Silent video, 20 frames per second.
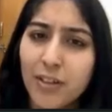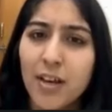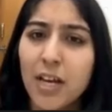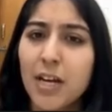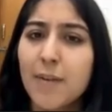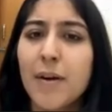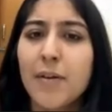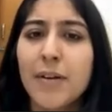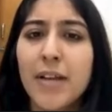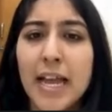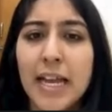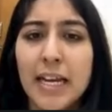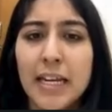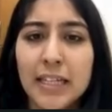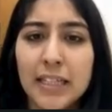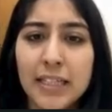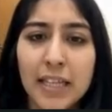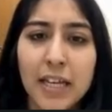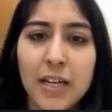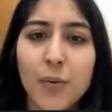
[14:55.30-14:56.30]
care about
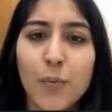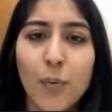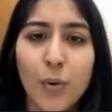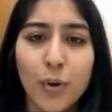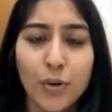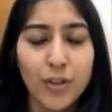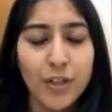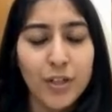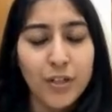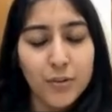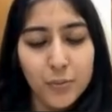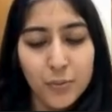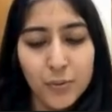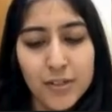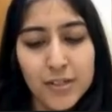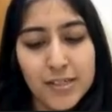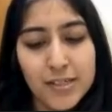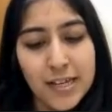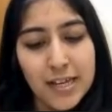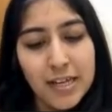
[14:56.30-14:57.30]
anything. What they do
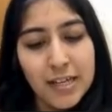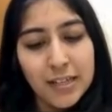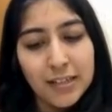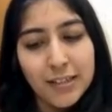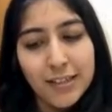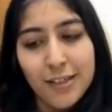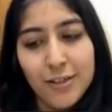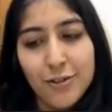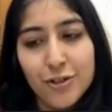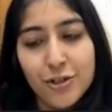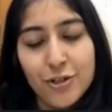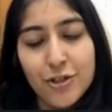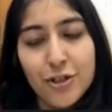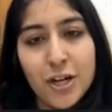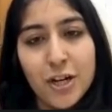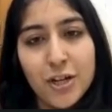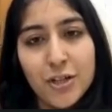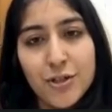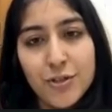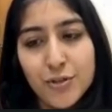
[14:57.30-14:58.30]
is they'll just
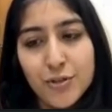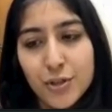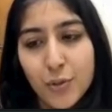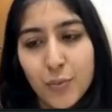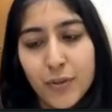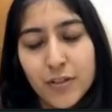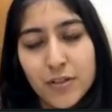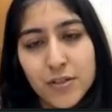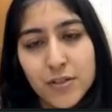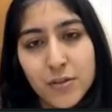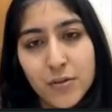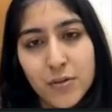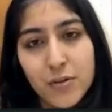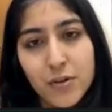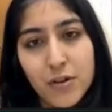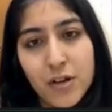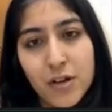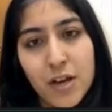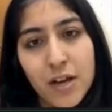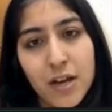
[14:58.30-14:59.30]
charge you so-and-so